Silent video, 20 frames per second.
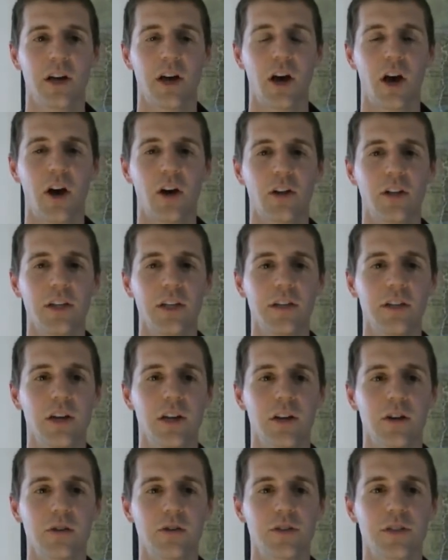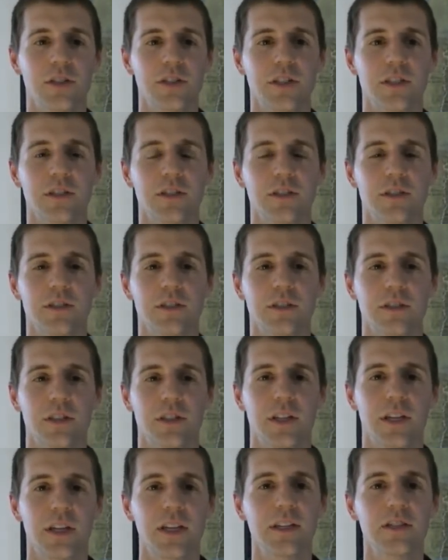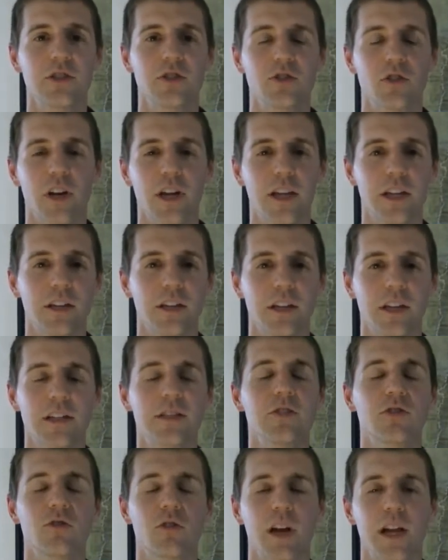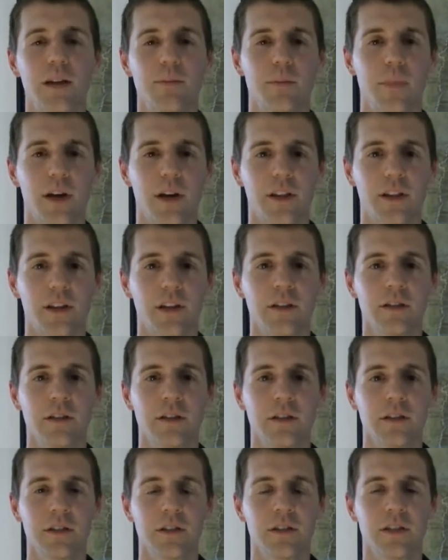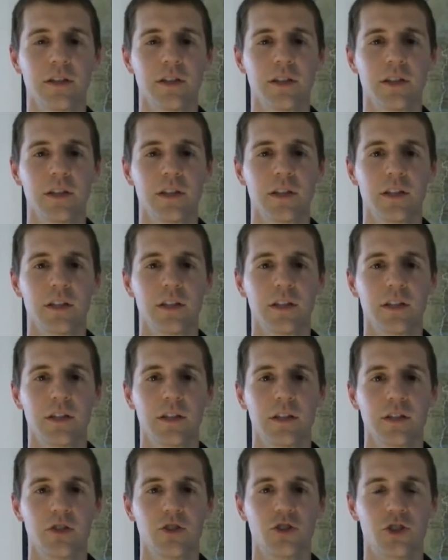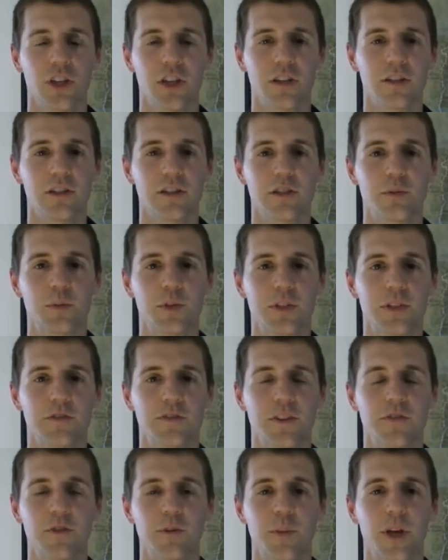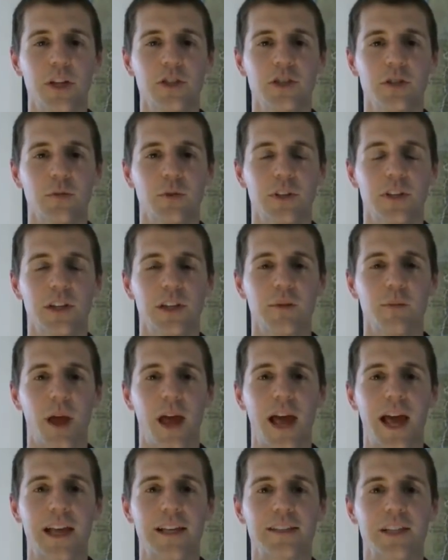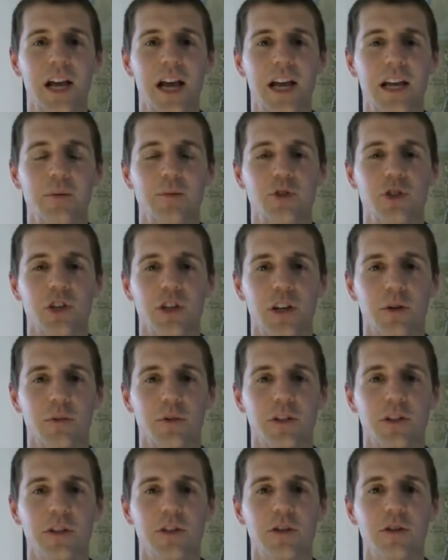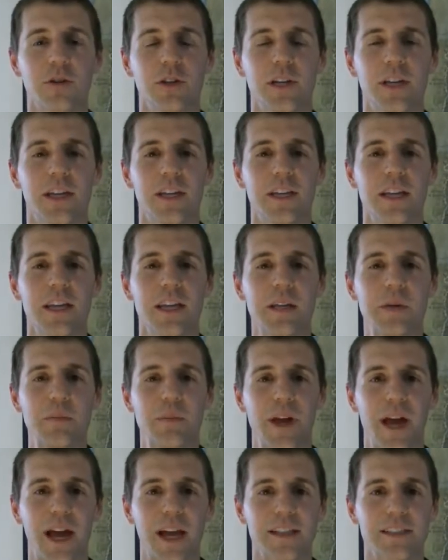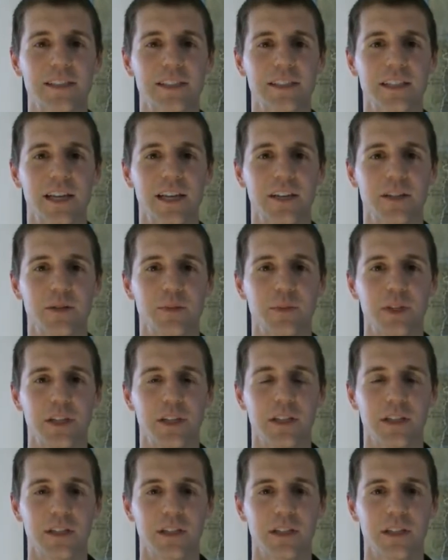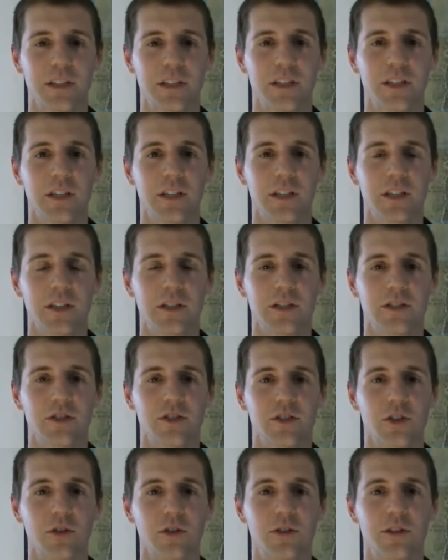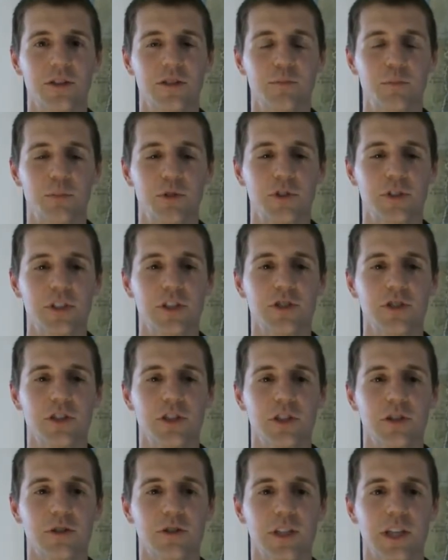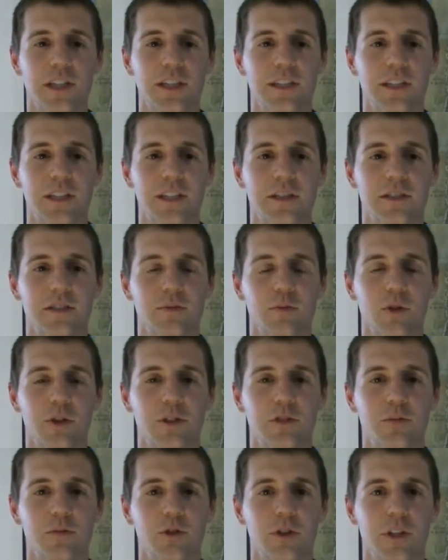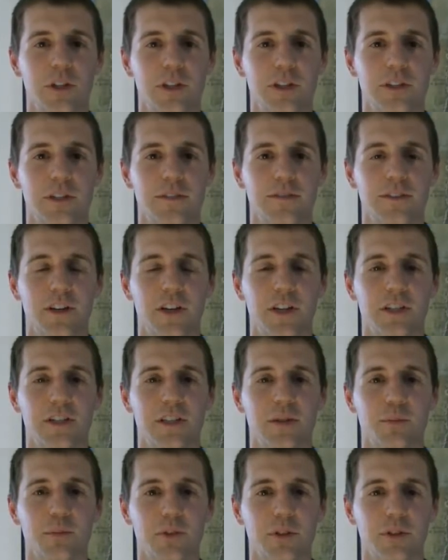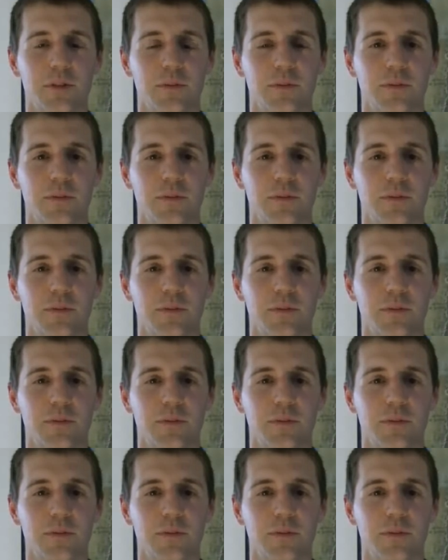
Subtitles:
all he knows is his grandmother shared this piece of information with him as I am sharing with you, and he passed it down to me. So this procedure goes like this, once more, very simple.